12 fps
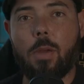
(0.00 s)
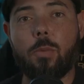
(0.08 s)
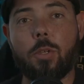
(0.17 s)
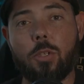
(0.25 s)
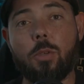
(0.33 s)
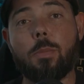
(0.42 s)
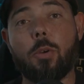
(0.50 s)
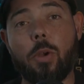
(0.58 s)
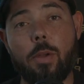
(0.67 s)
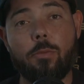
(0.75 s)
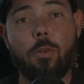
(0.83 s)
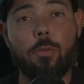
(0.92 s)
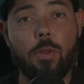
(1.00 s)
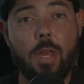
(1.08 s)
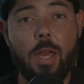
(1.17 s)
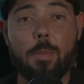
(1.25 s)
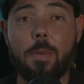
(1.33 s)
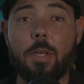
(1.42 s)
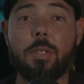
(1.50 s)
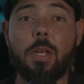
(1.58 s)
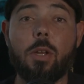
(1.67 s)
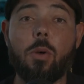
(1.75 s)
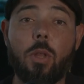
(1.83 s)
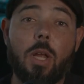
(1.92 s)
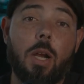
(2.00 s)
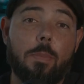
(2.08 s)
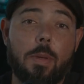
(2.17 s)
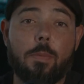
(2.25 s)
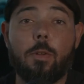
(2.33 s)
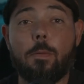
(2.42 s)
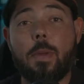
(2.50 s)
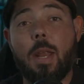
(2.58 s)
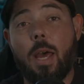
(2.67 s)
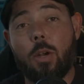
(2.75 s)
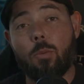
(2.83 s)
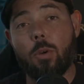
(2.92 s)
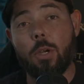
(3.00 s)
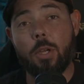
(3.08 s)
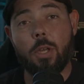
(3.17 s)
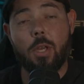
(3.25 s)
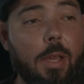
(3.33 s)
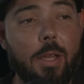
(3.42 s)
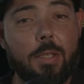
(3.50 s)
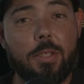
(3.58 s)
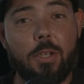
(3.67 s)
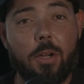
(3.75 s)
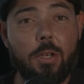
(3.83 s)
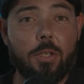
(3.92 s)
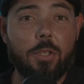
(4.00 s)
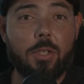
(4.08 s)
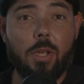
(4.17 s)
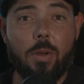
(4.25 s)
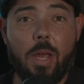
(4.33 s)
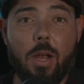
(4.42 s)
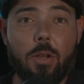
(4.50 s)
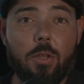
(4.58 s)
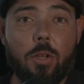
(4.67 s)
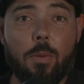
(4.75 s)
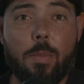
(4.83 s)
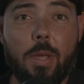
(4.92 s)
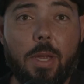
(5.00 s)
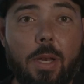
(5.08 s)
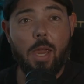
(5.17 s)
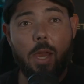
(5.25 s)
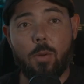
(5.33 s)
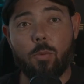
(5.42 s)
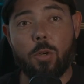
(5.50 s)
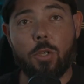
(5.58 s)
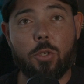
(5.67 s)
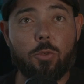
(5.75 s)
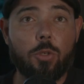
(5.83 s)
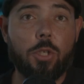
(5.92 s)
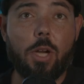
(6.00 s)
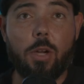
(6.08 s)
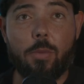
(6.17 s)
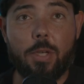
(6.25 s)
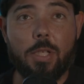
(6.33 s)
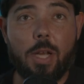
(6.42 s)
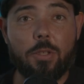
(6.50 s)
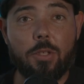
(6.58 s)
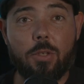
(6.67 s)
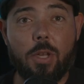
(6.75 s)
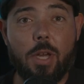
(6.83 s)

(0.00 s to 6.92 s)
and we're super grateful for that, because I know a lot of people have been out of work. It's starting to slow down a little bit, and we're just trying to reach out to you